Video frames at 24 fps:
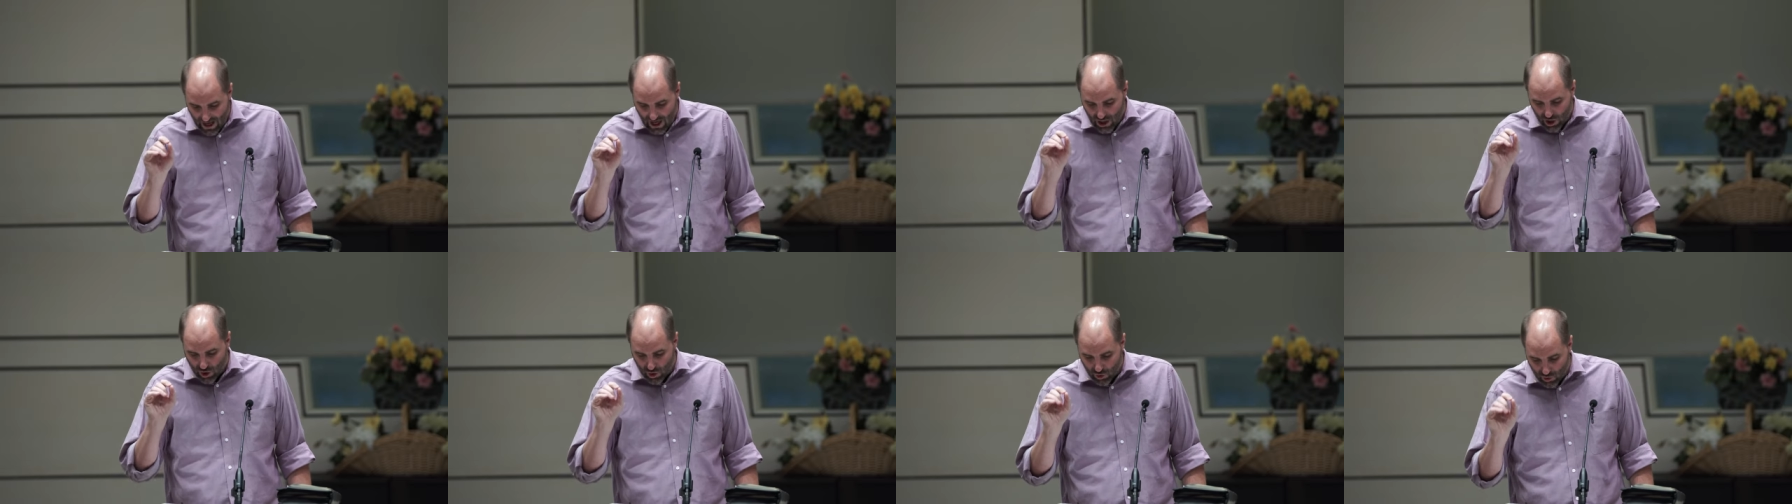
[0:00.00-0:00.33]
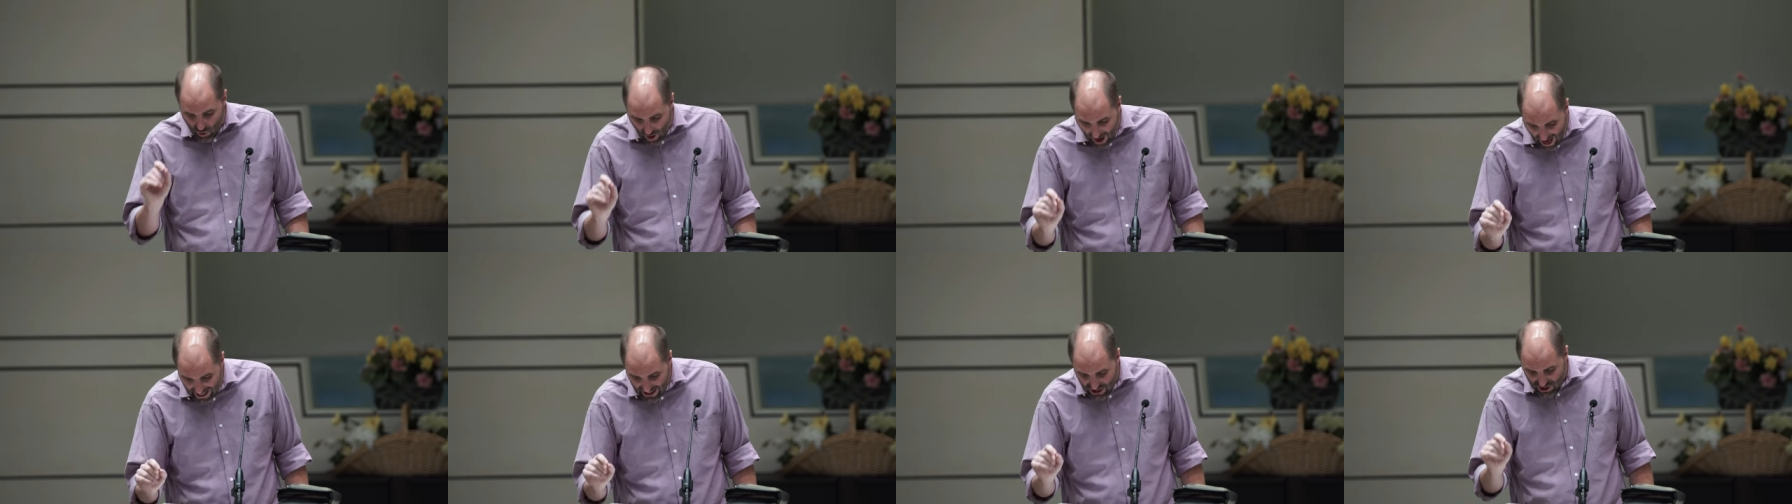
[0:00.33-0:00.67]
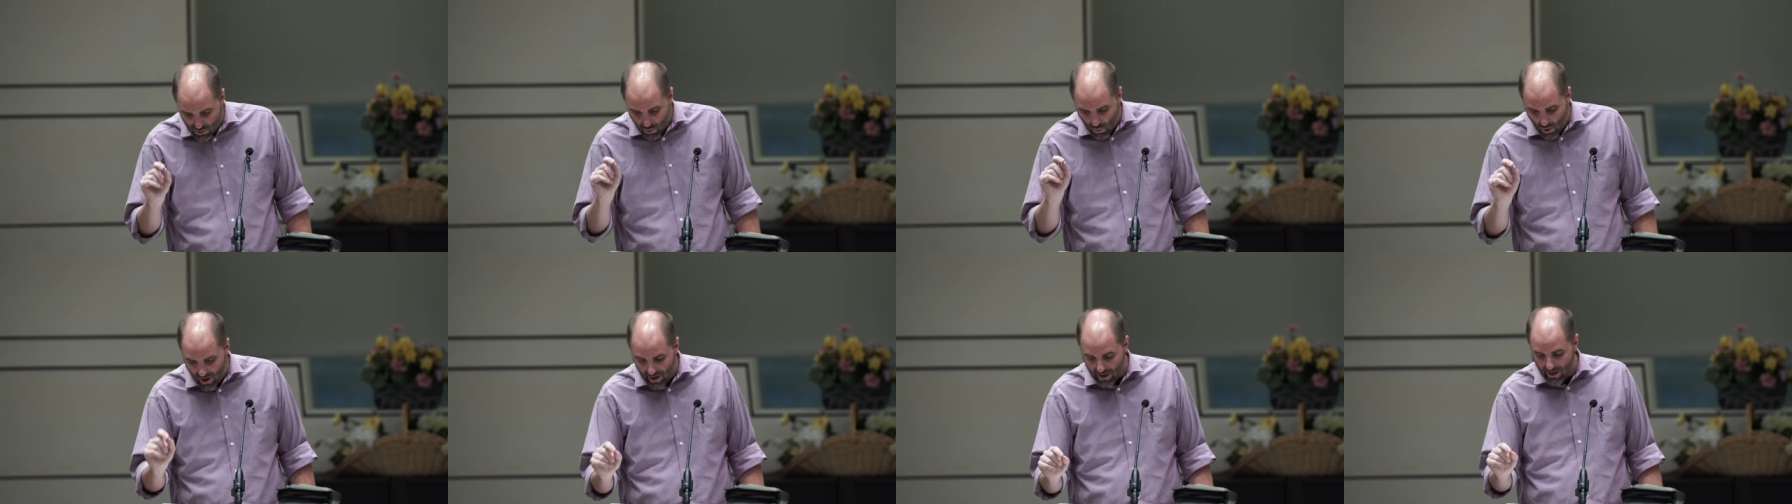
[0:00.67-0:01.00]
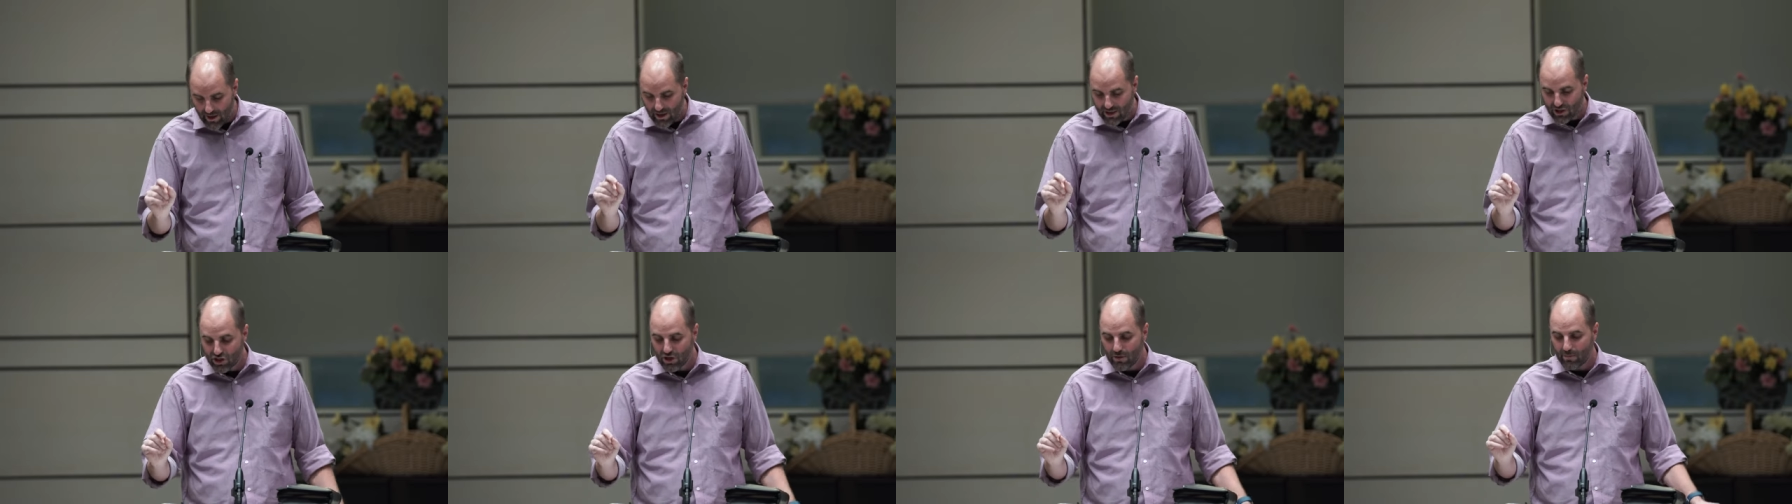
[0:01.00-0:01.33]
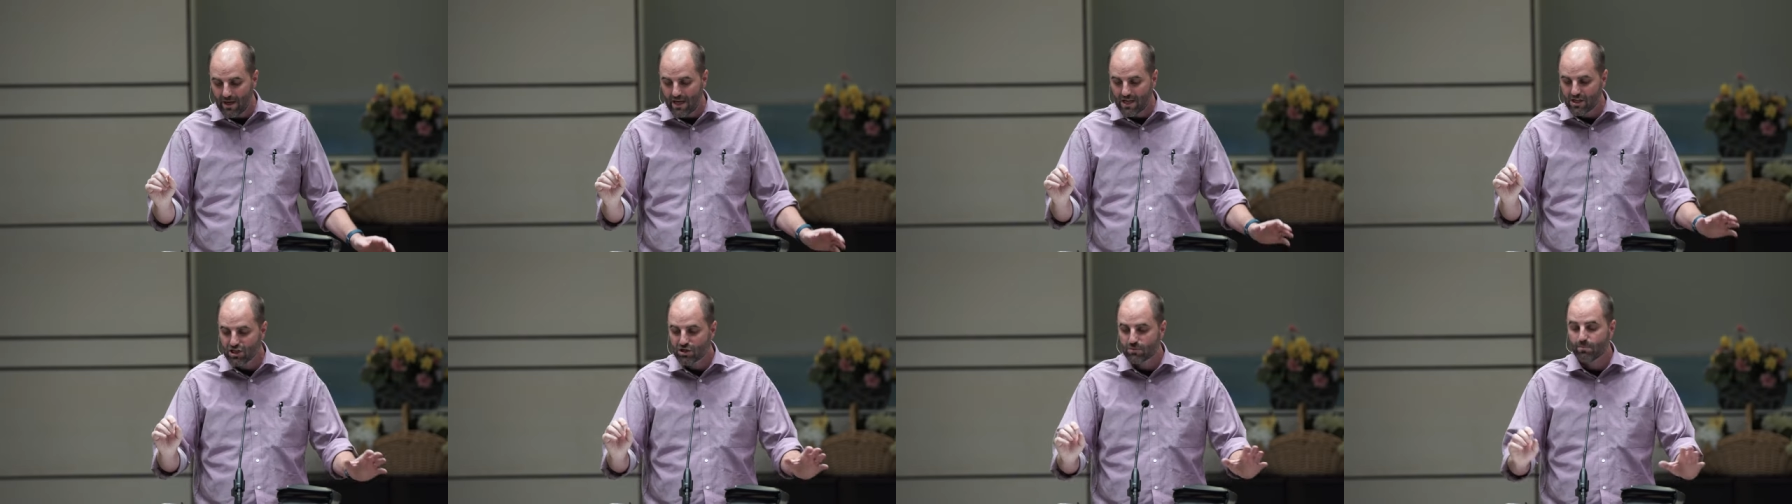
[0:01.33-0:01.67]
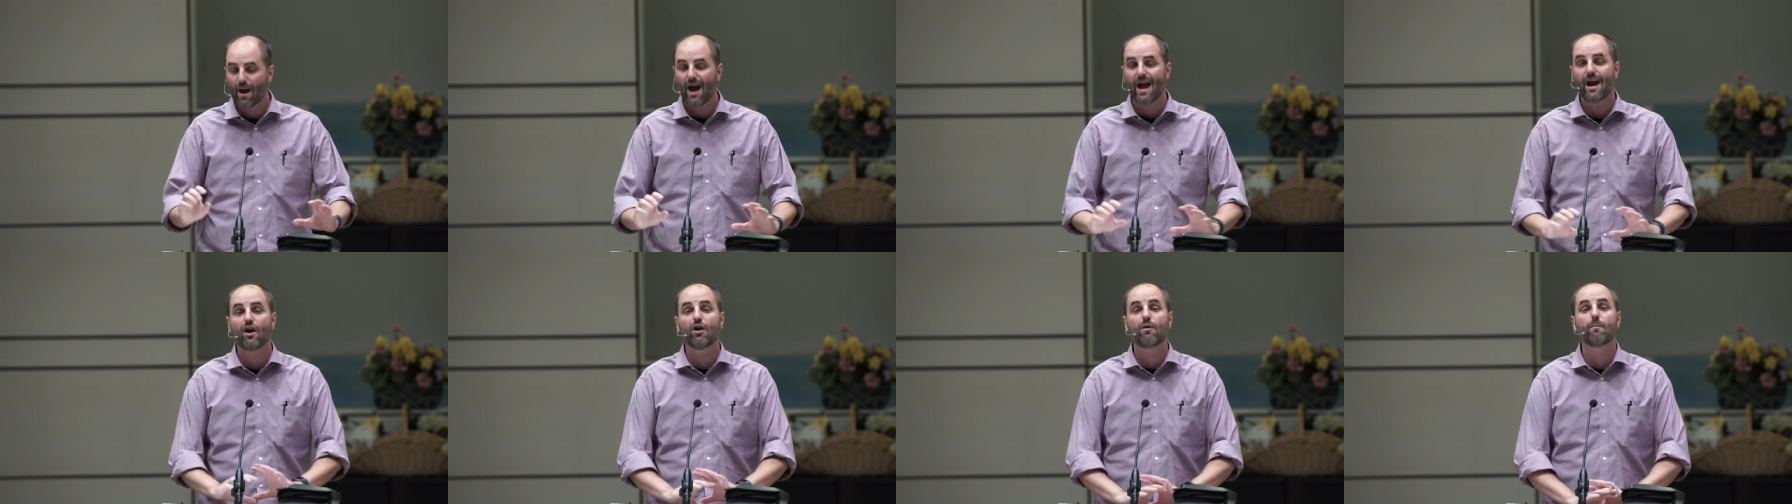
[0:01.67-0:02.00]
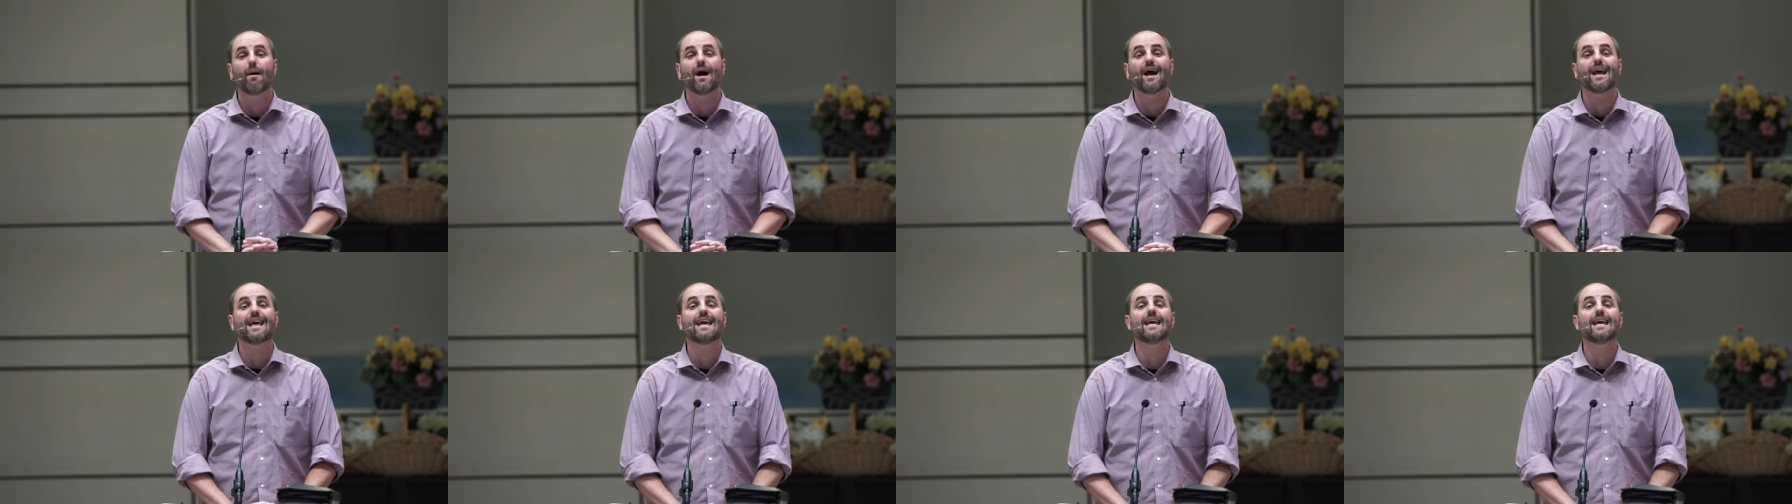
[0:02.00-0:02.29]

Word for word: Christ wanted us to be inspired by